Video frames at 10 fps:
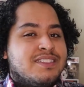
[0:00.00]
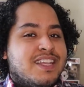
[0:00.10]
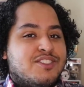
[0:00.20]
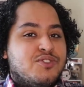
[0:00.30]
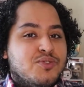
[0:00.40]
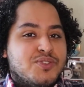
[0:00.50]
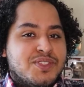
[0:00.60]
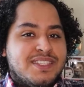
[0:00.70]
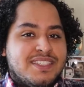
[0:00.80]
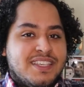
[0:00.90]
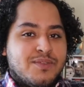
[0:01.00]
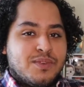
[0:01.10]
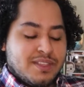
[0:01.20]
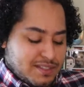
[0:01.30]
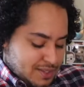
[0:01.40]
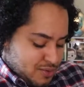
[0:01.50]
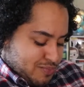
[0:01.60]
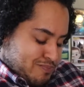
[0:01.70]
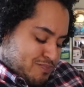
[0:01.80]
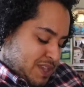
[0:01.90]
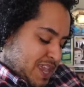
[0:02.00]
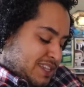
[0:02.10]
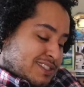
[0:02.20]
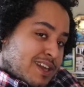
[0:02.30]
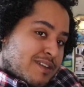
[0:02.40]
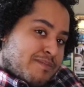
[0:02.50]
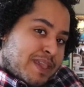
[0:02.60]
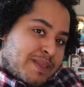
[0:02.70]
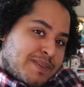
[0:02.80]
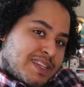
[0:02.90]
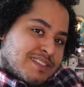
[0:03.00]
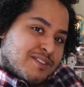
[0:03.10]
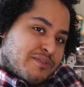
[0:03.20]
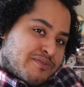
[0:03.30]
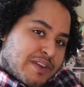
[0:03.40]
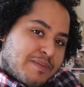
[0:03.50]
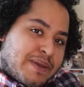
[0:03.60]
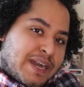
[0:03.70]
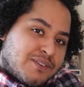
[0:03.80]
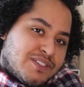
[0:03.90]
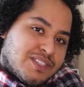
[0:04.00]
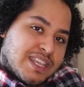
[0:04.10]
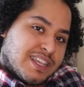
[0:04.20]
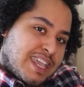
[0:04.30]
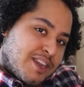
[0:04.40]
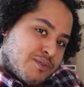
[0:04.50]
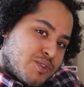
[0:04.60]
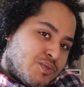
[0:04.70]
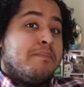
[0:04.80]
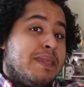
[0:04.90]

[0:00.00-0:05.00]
that's usually seen with this little Kangaskhan baby in his little front pouch, like a kangaroo.